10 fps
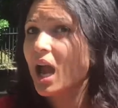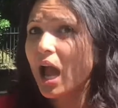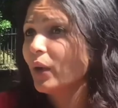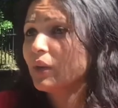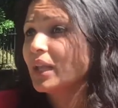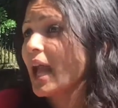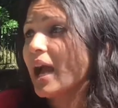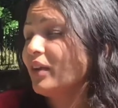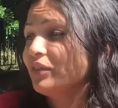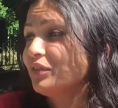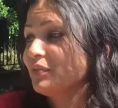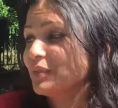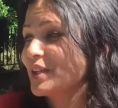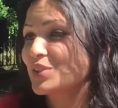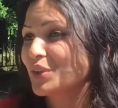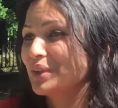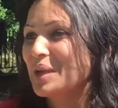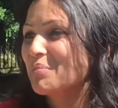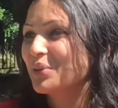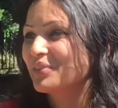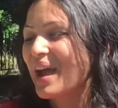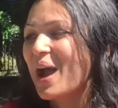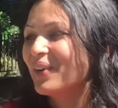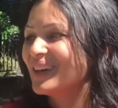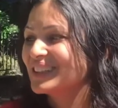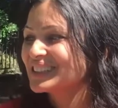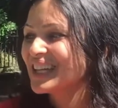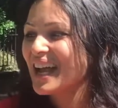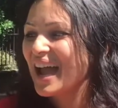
I only have a certain number of hours.